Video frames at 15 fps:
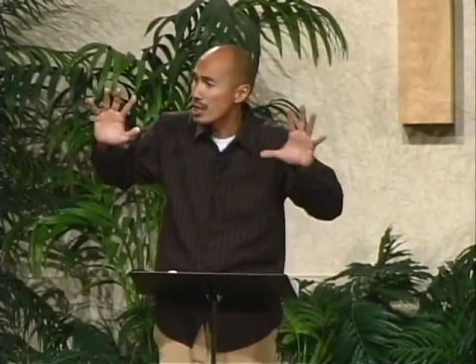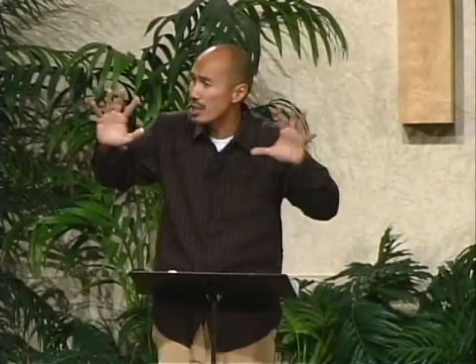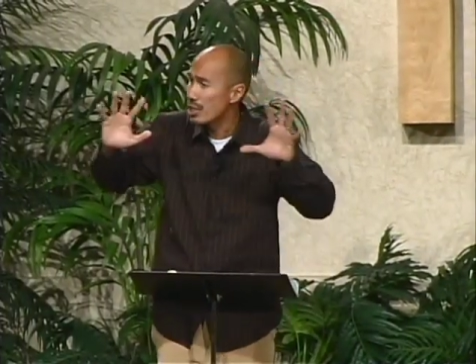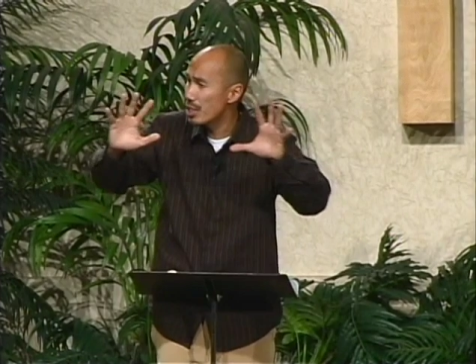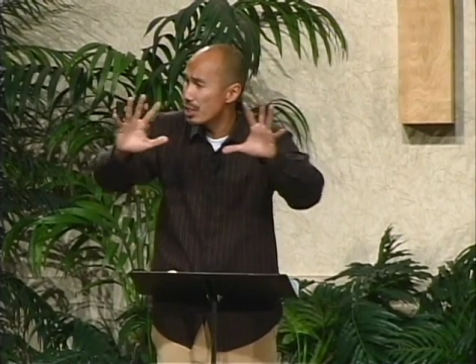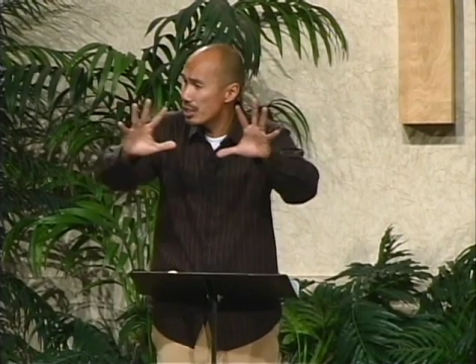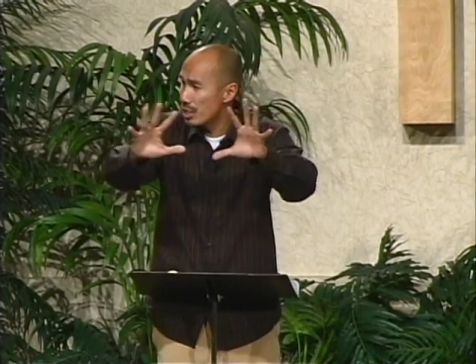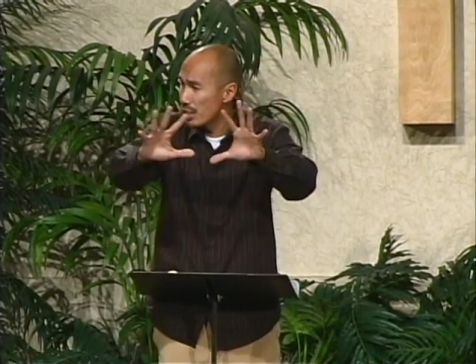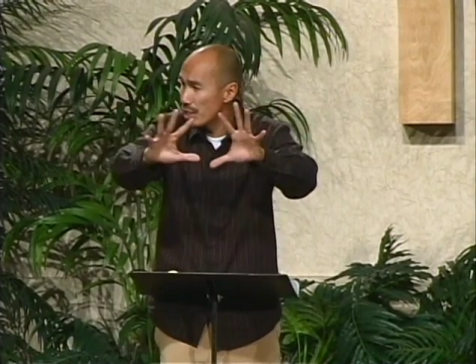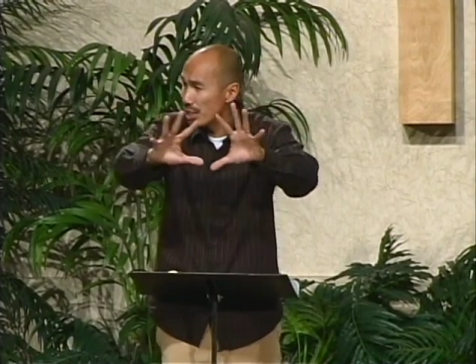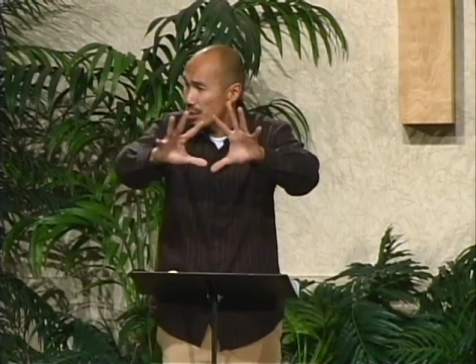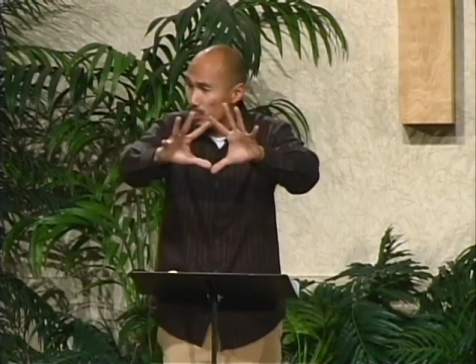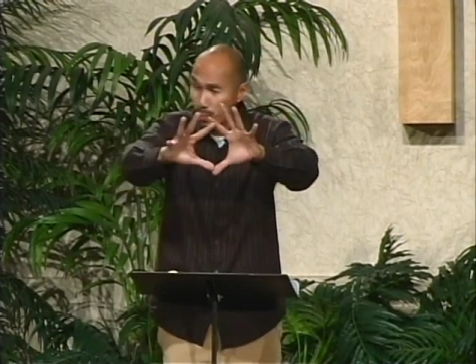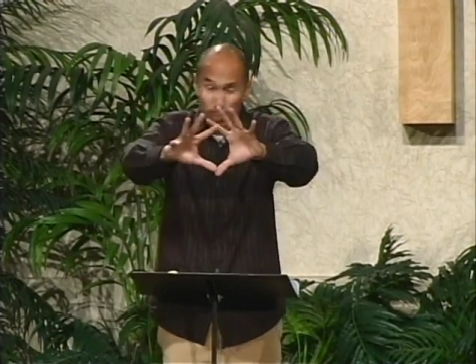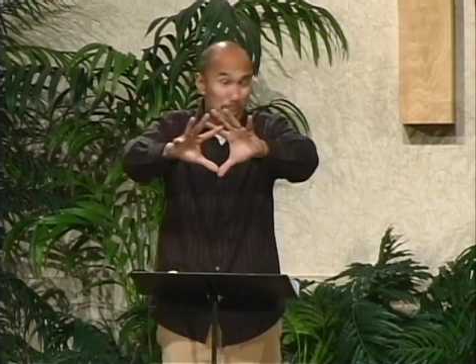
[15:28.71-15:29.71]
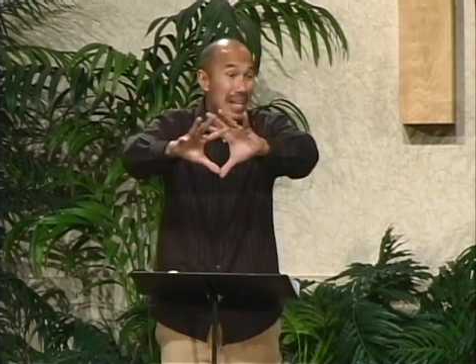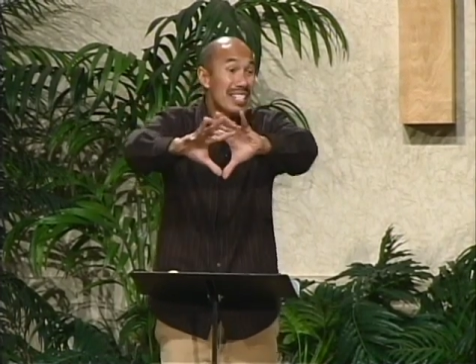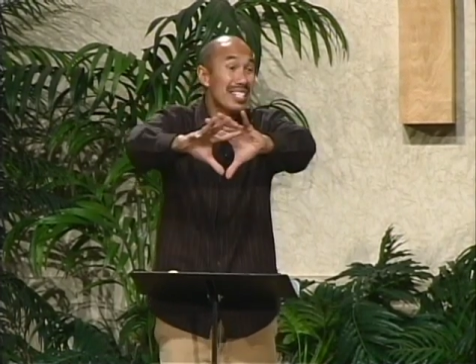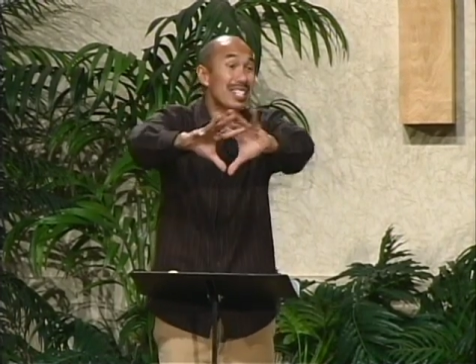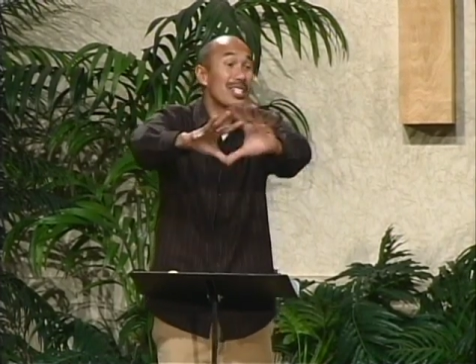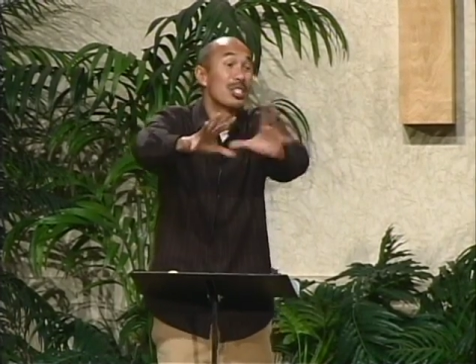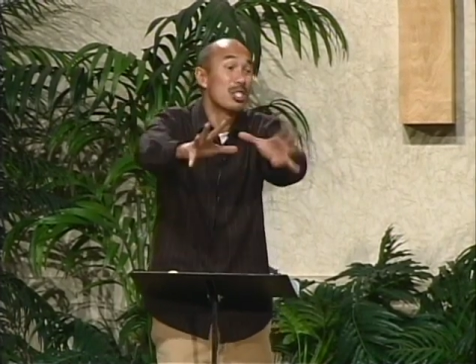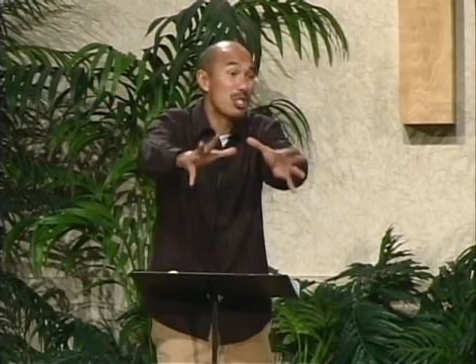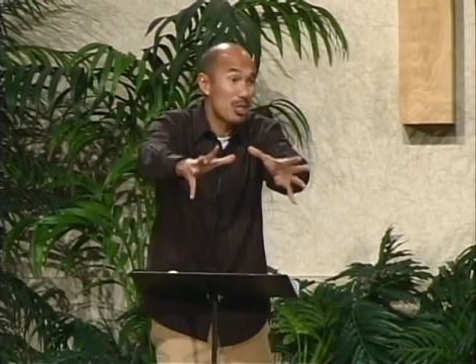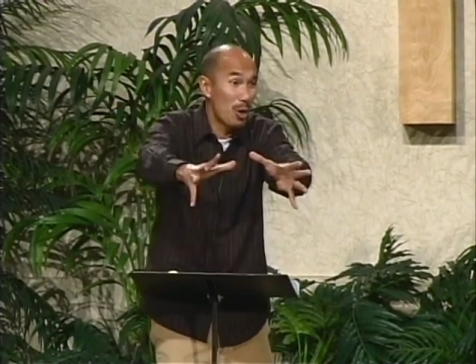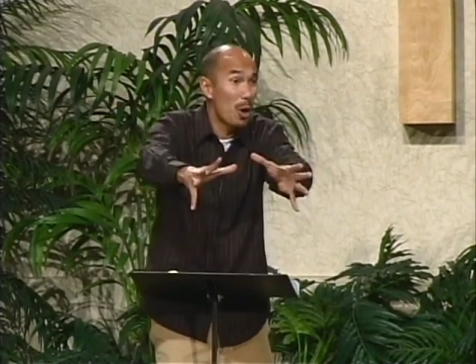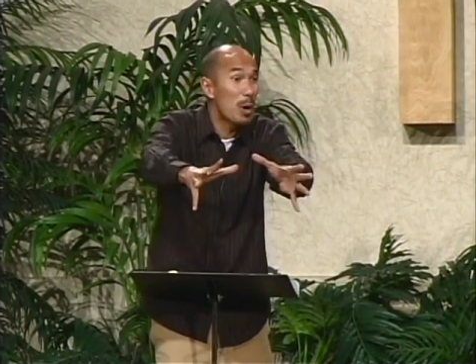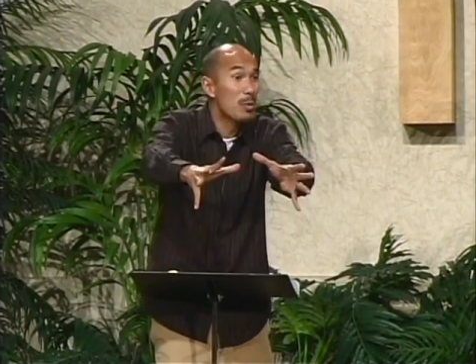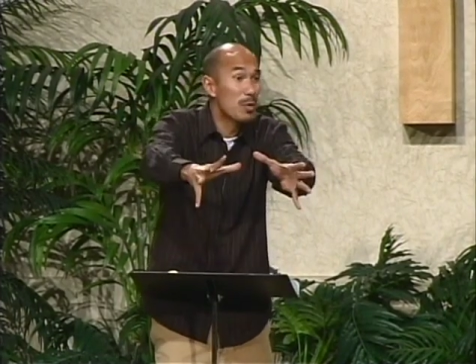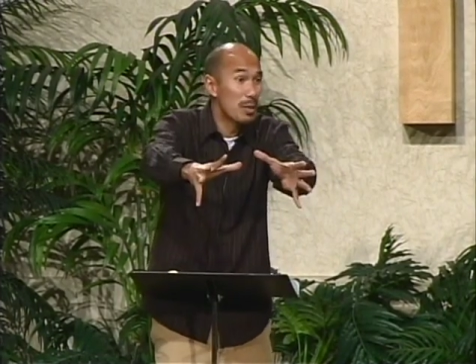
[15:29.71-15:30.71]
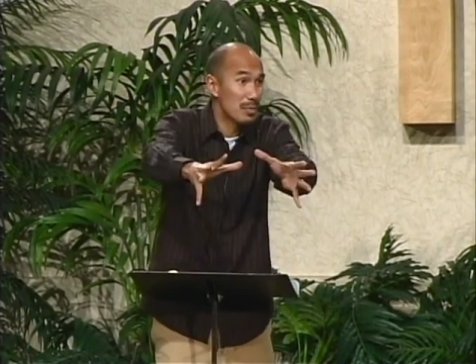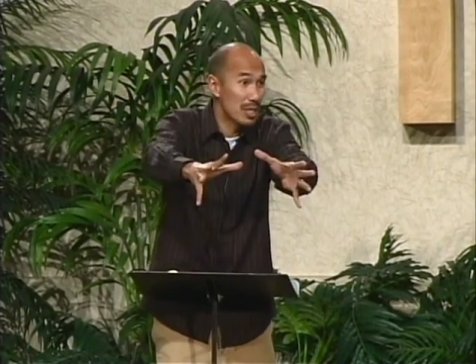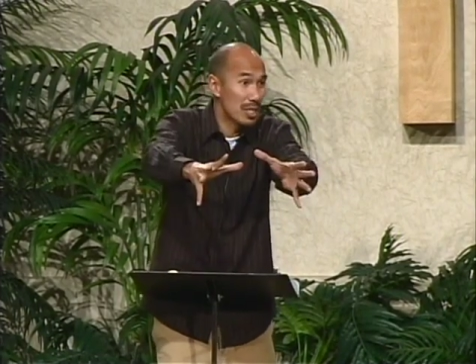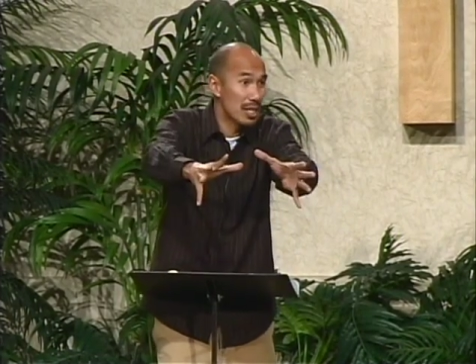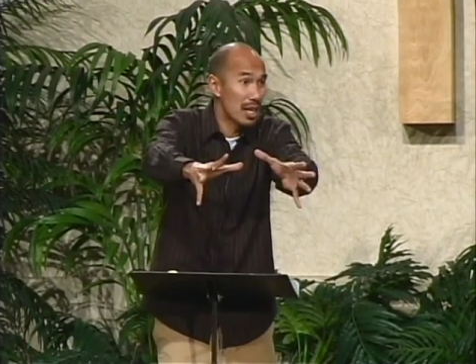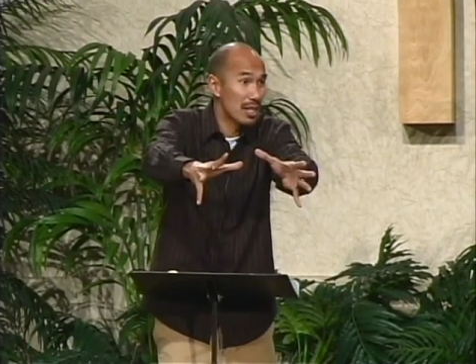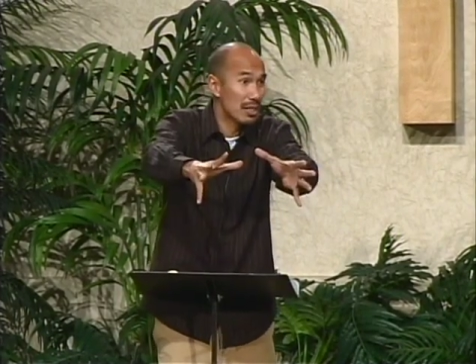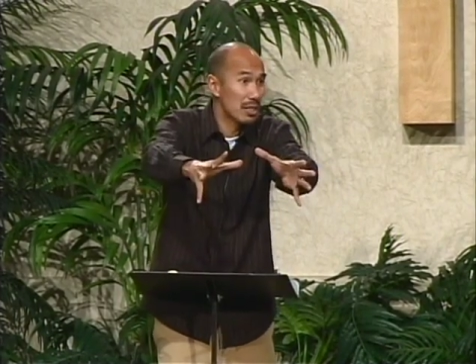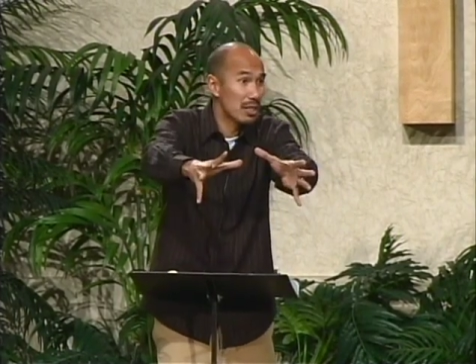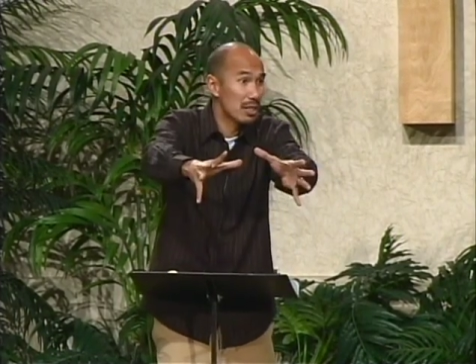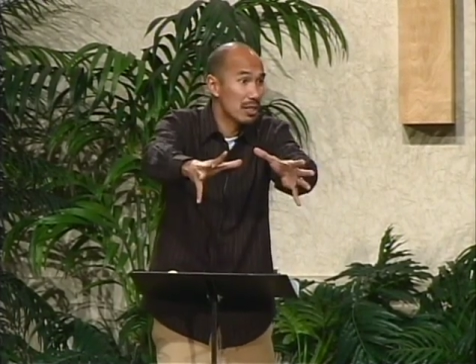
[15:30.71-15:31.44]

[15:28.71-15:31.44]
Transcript: to basically starve them to death.